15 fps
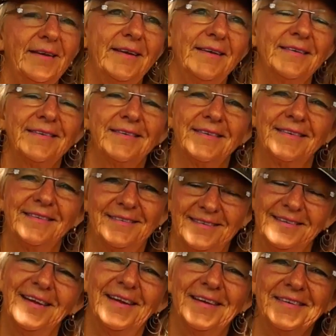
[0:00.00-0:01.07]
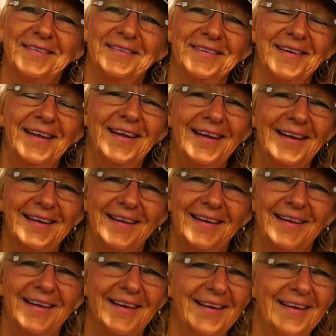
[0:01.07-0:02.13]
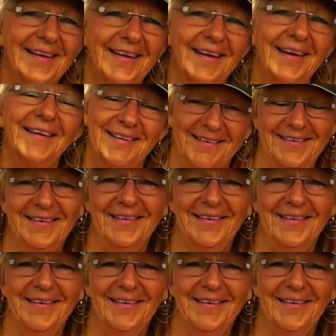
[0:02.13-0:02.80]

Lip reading: (not speaking)